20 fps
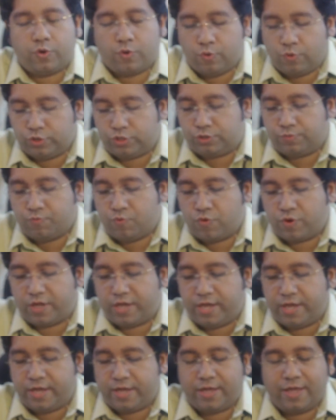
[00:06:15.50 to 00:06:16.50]
no
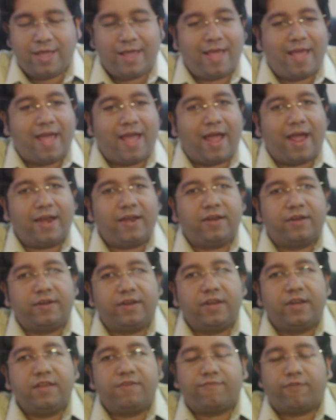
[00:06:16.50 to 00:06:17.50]
smoking and
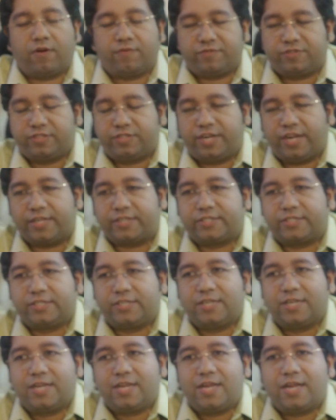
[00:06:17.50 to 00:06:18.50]
relief of stress.
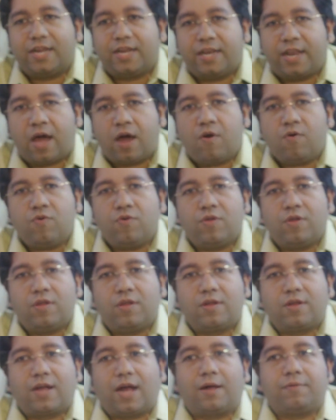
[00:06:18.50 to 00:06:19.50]
Now
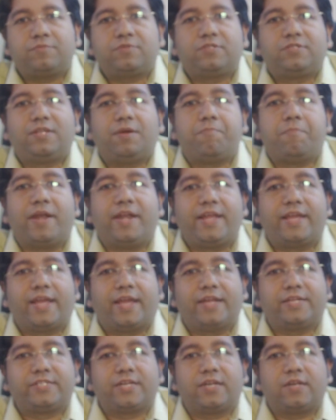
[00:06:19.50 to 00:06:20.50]
comes the
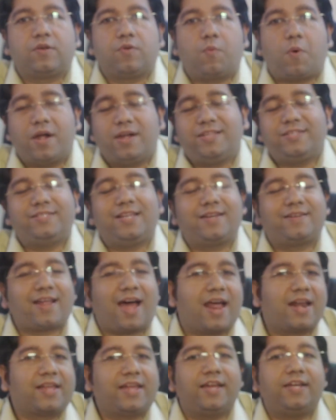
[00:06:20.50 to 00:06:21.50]
medication. What is the
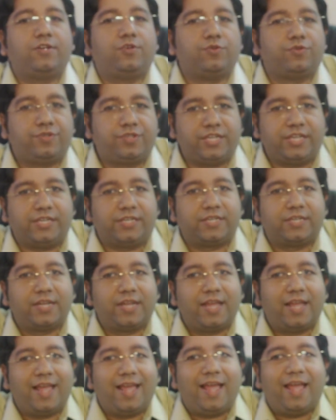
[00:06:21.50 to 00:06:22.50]
target to treat?
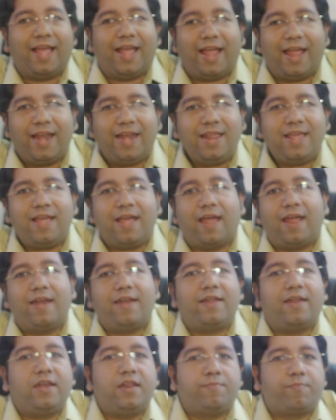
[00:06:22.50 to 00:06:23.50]
Any
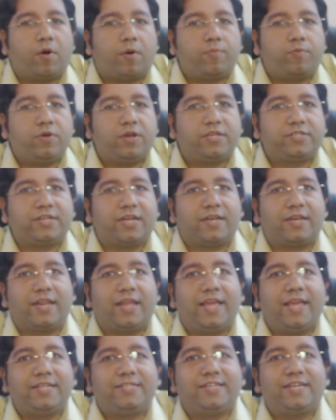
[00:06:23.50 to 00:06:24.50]
elderly population
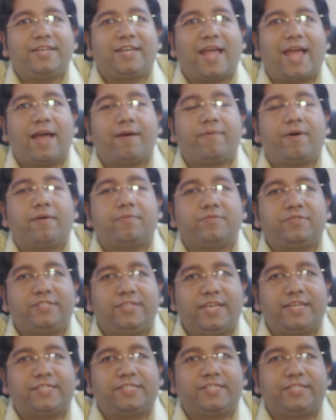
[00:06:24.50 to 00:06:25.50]
aged above
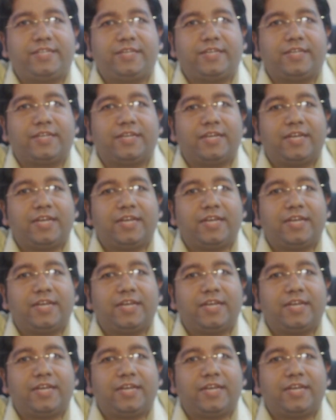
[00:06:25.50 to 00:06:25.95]
60